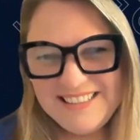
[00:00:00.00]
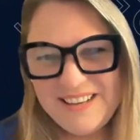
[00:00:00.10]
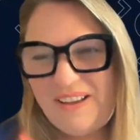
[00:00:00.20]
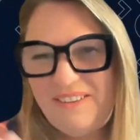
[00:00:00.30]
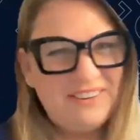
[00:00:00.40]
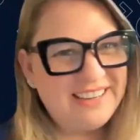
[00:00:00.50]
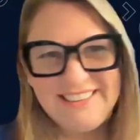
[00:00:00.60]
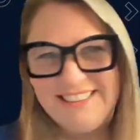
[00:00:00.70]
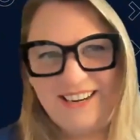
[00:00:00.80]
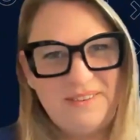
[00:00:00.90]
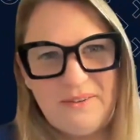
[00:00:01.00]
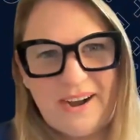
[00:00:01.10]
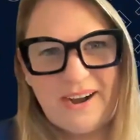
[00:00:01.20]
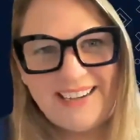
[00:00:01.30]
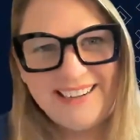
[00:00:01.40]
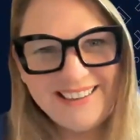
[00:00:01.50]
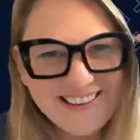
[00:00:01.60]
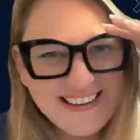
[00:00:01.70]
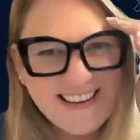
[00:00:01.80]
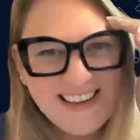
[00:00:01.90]
So maybe we can talk about why.
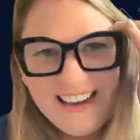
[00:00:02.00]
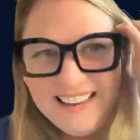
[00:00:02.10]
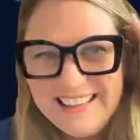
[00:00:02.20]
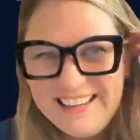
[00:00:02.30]
I